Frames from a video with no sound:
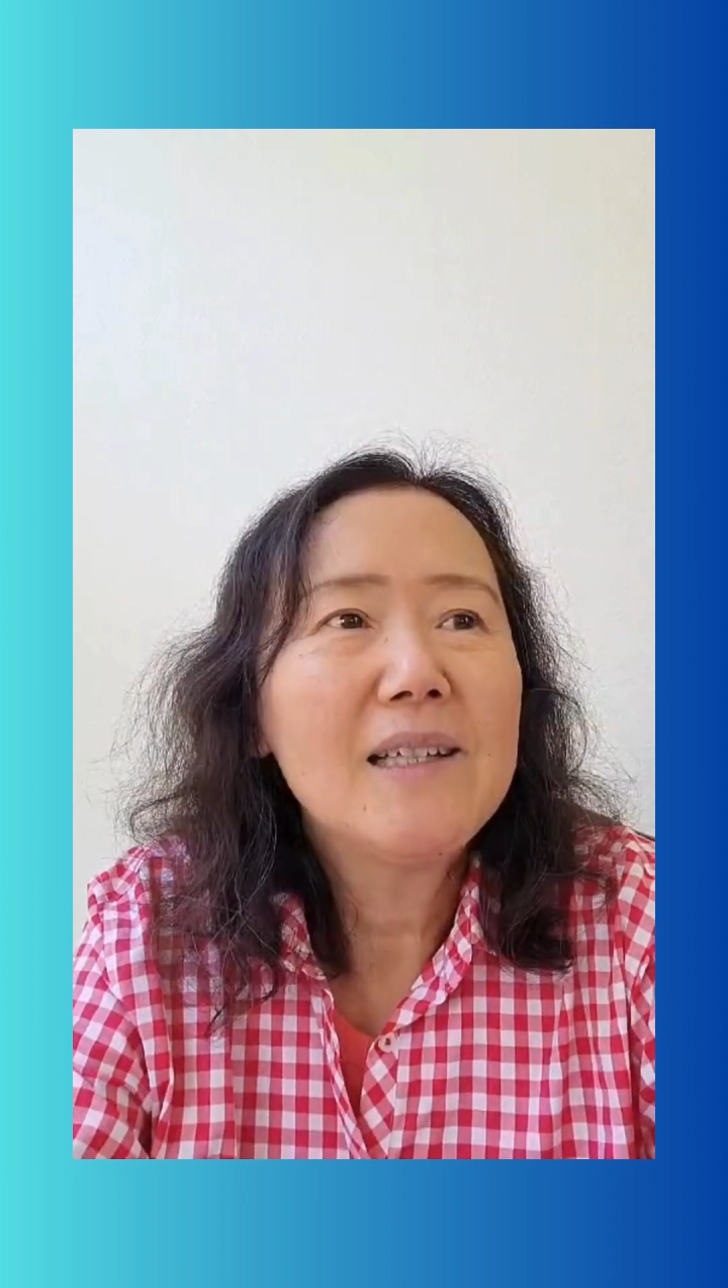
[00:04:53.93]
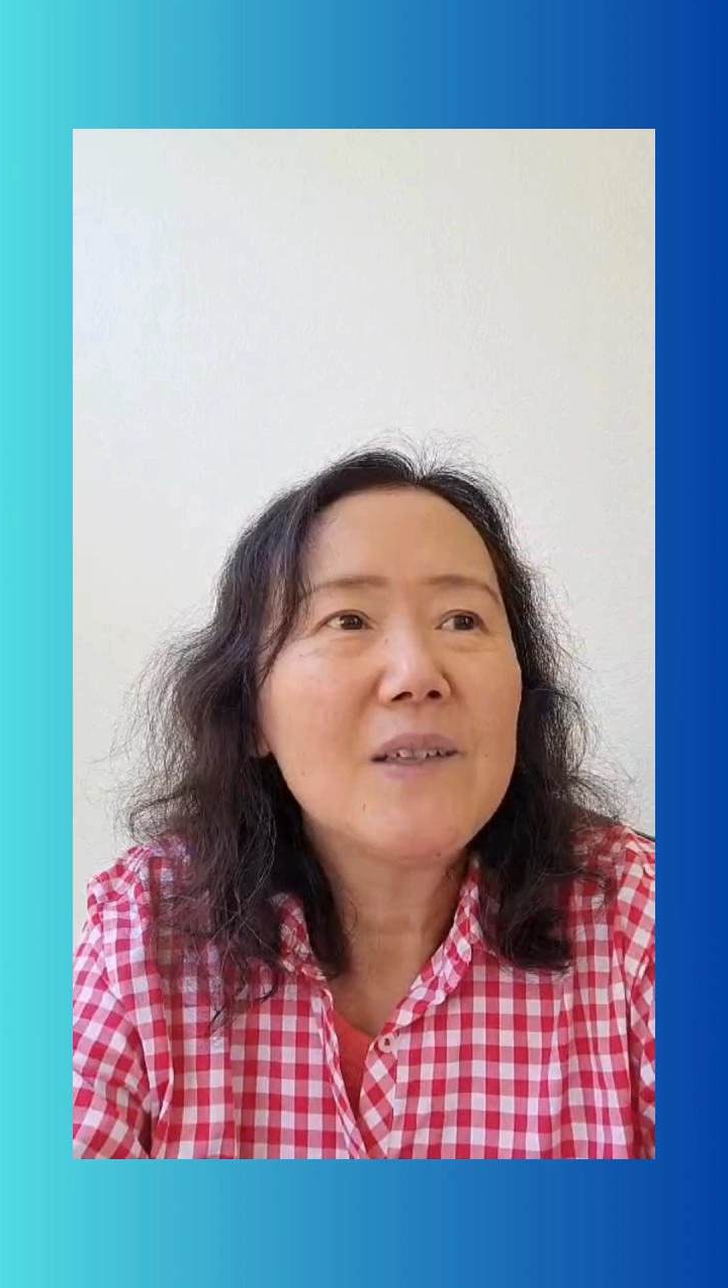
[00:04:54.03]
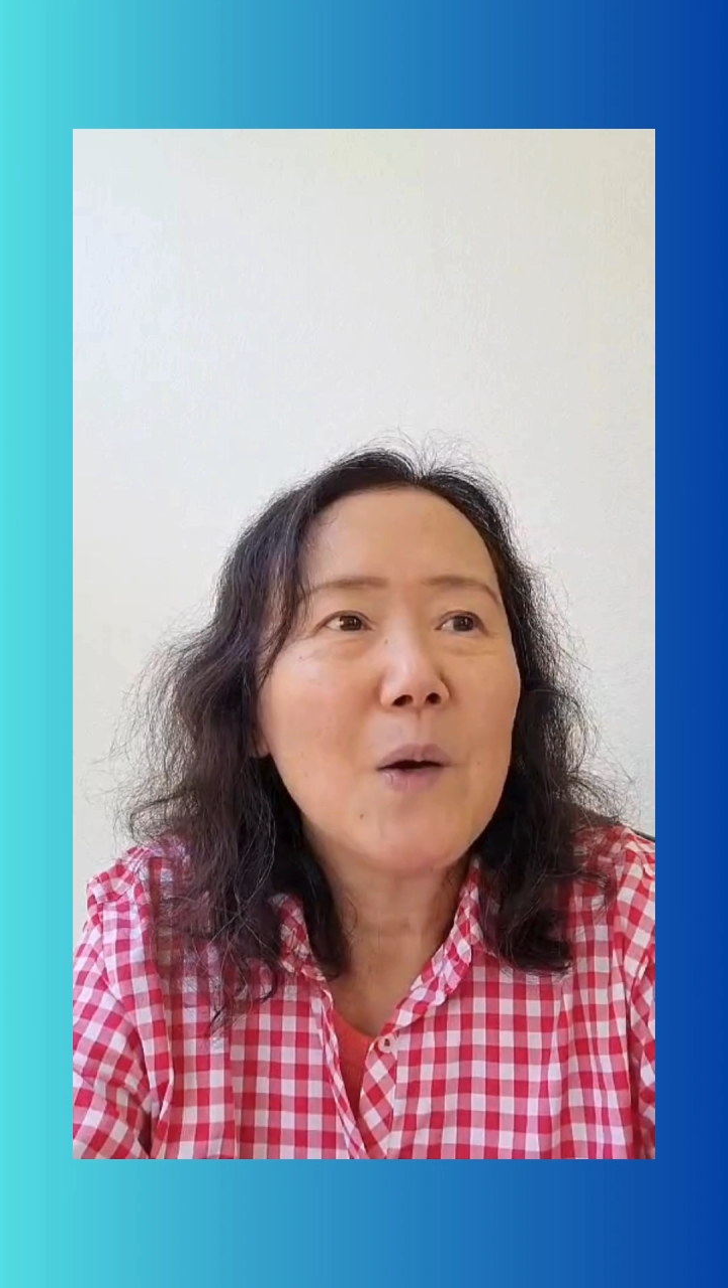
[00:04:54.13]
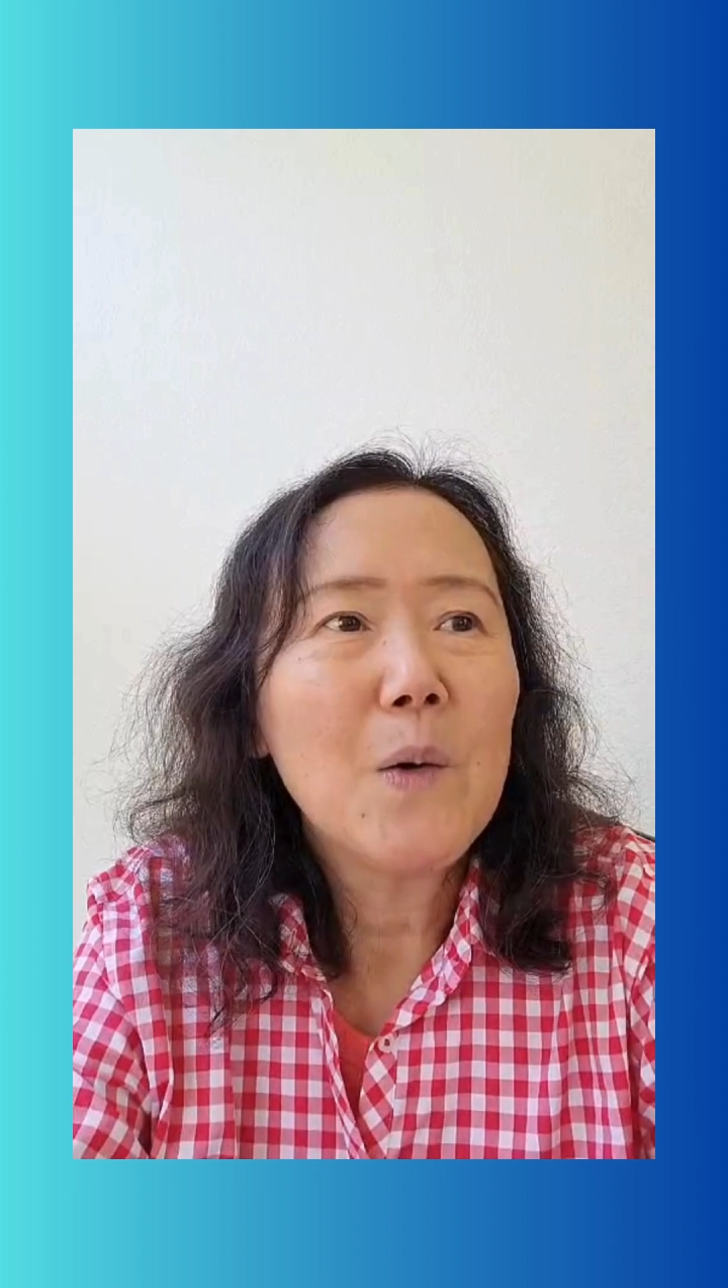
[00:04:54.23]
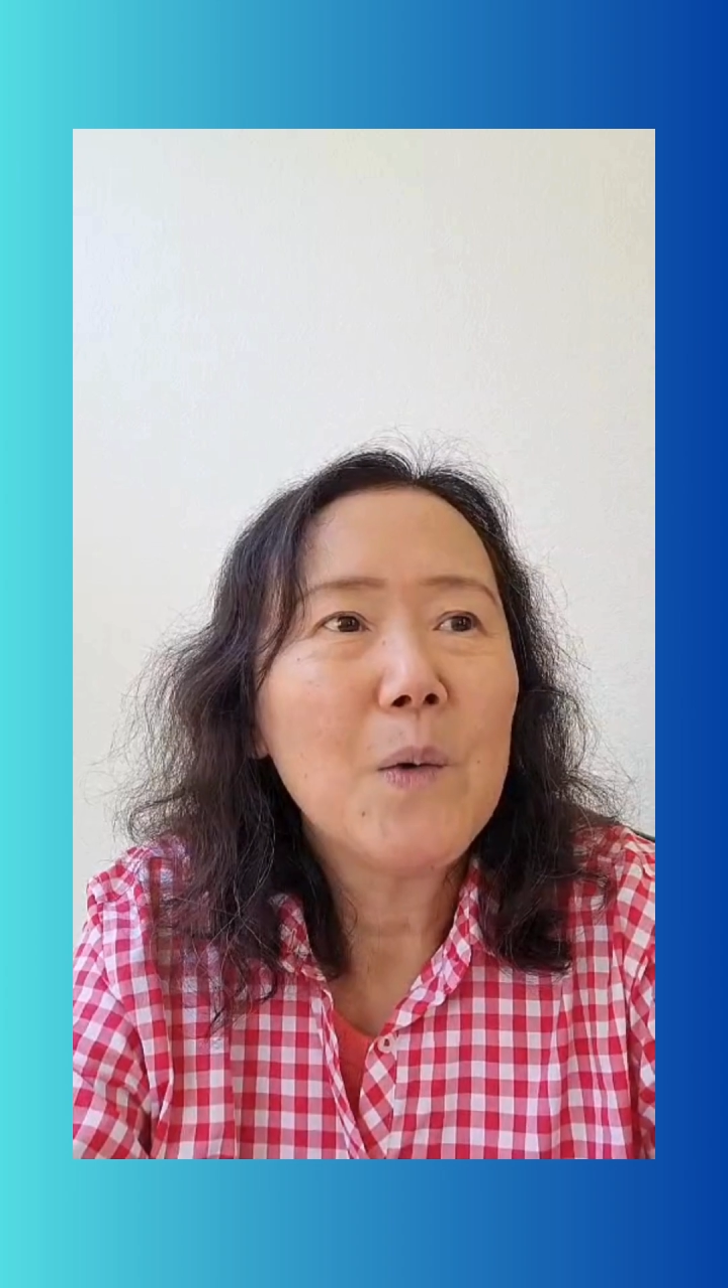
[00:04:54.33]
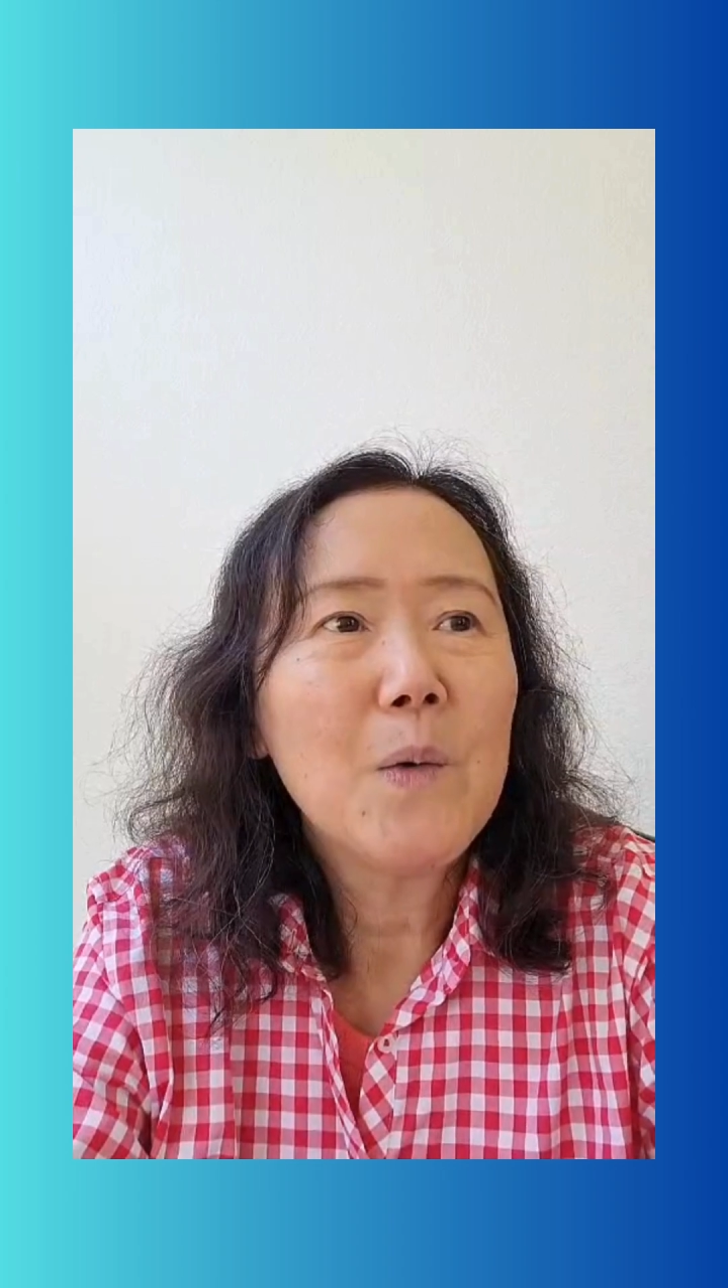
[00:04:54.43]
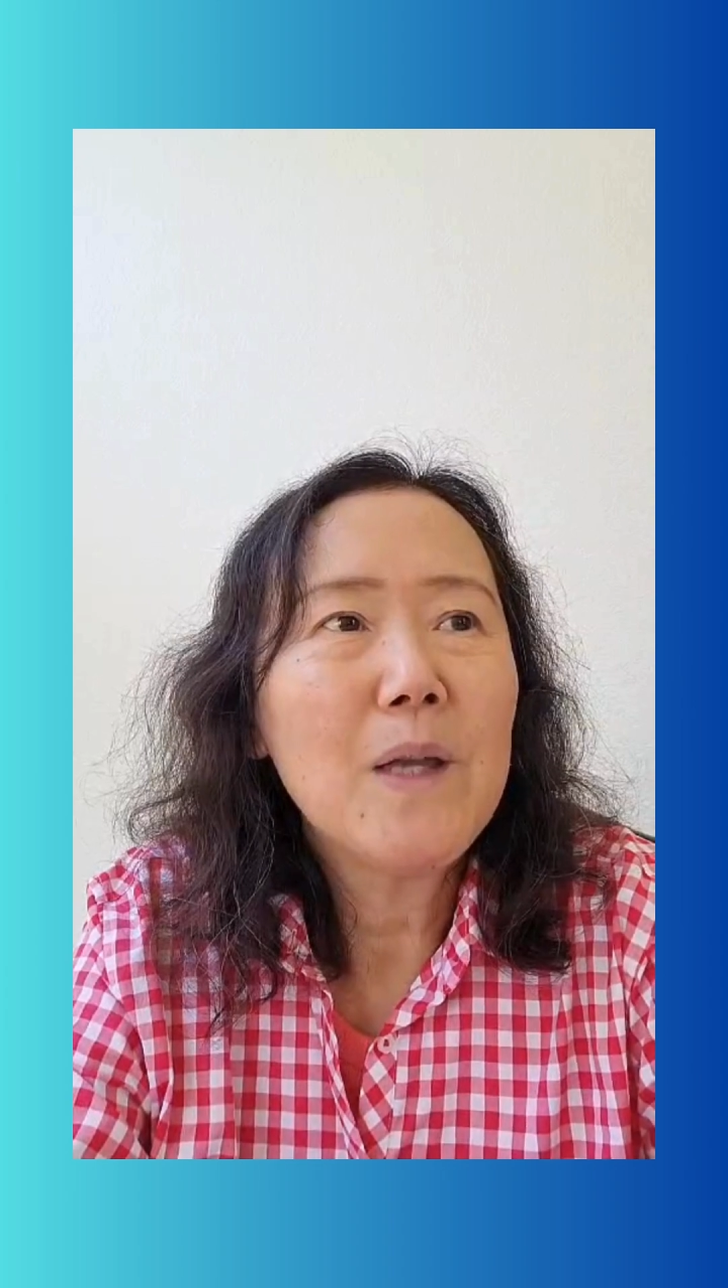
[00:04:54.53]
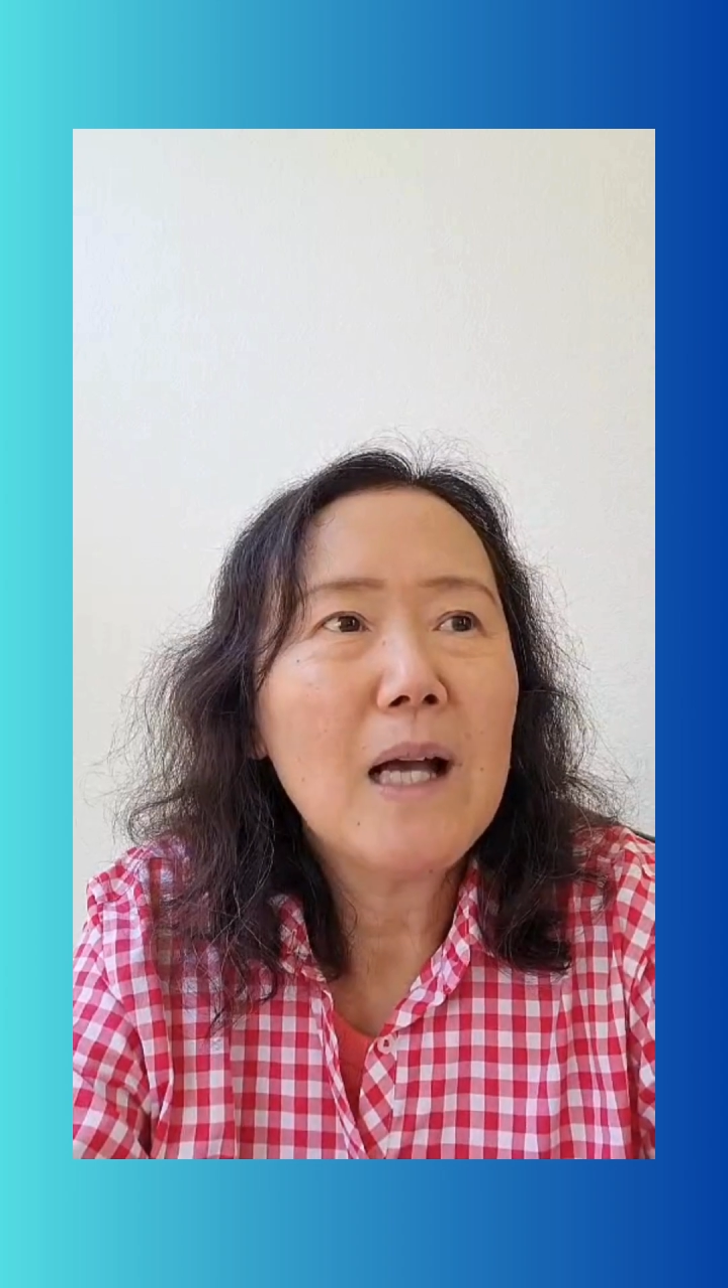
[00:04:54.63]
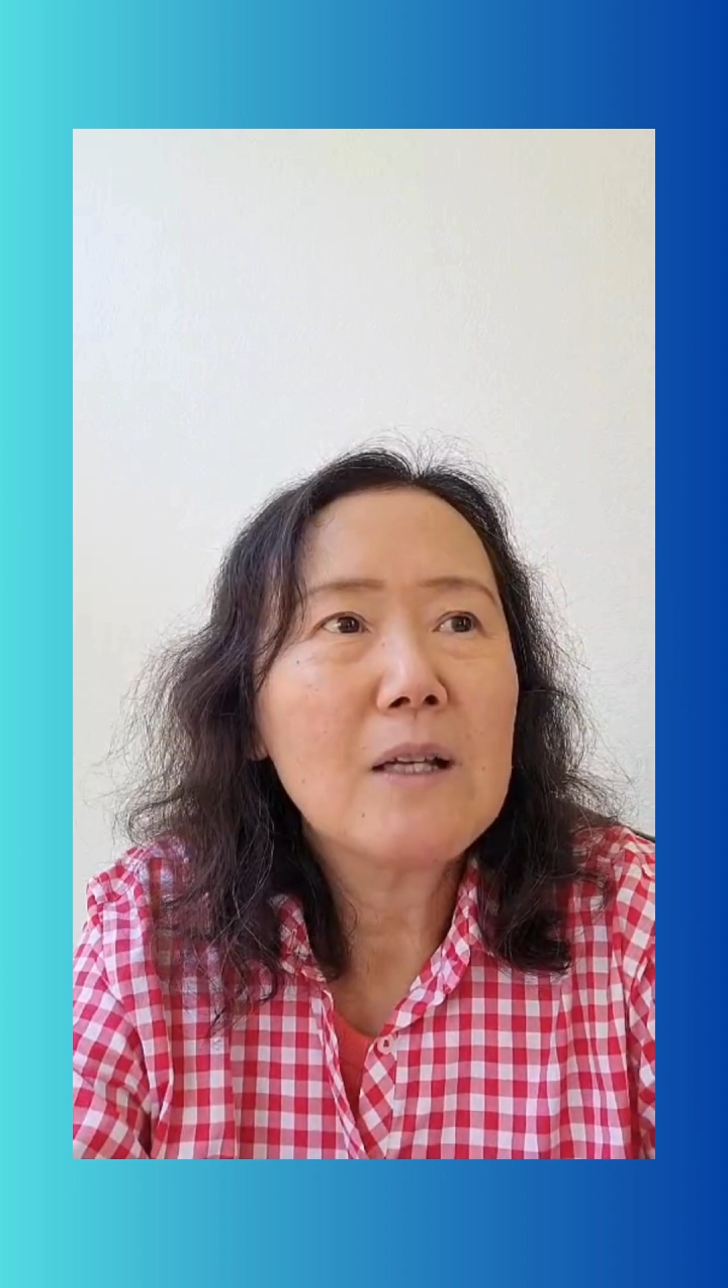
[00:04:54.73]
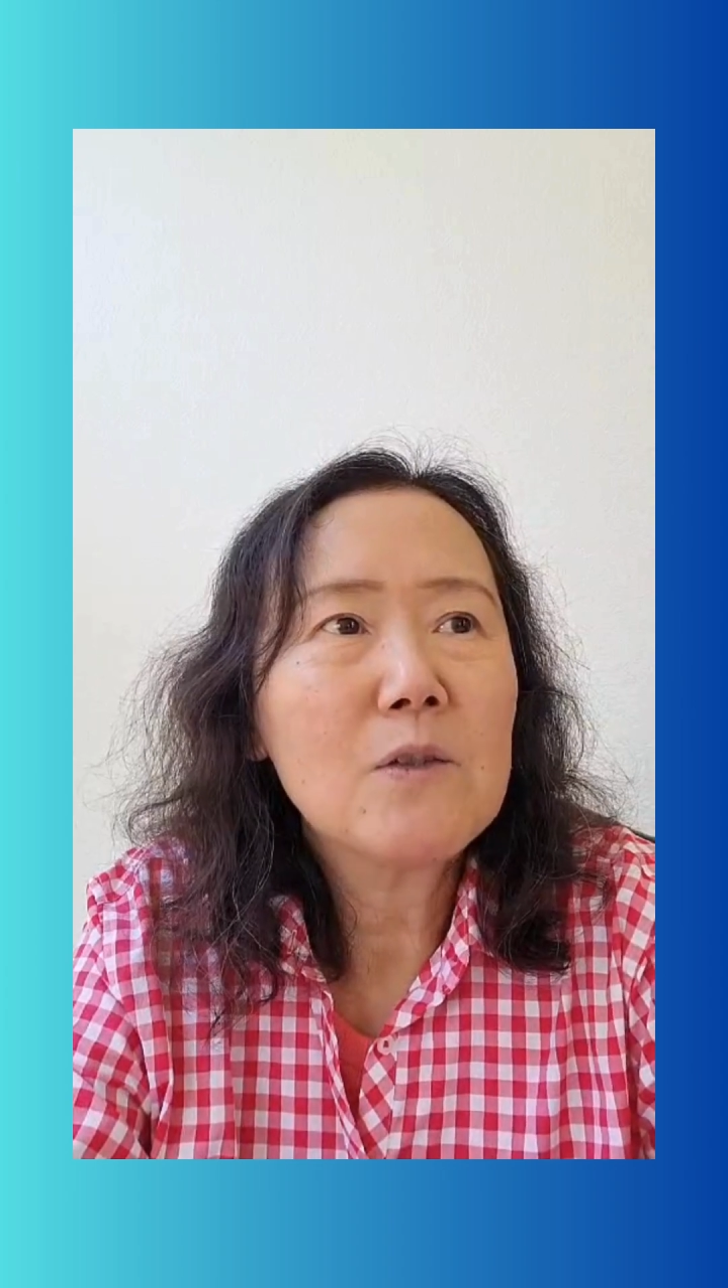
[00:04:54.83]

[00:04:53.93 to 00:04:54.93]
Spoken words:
So yeah,